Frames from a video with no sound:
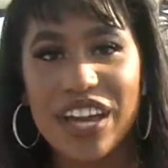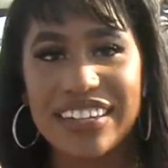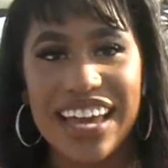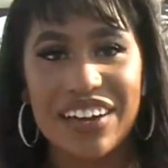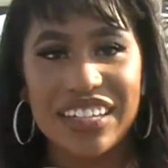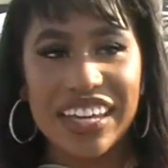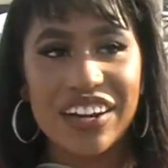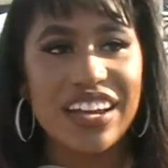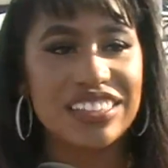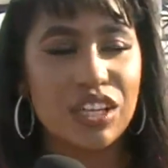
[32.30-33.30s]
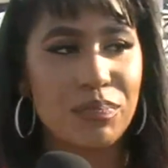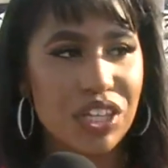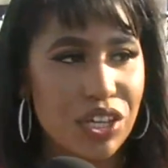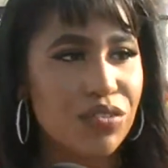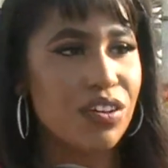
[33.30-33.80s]
wind out here. It's a
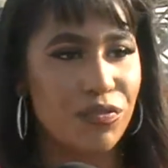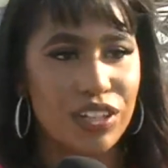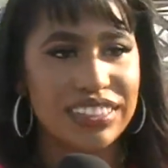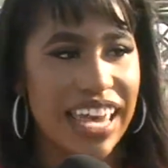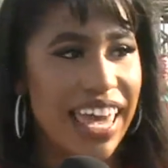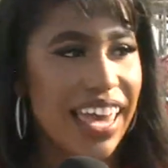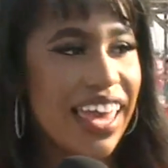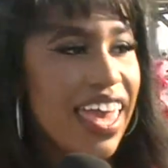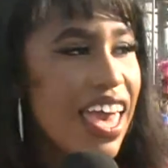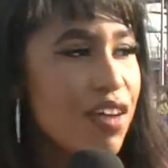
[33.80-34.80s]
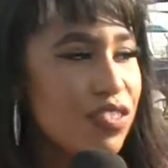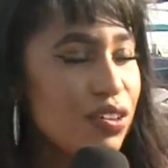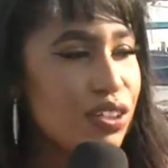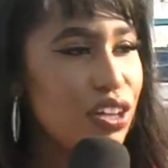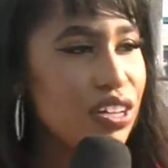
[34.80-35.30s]
beautiful day. If
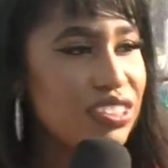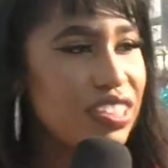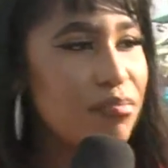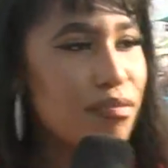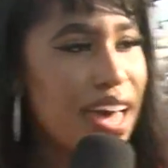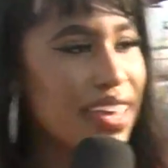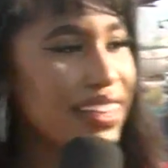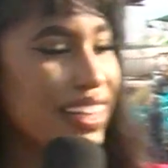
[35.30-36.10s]
you look to my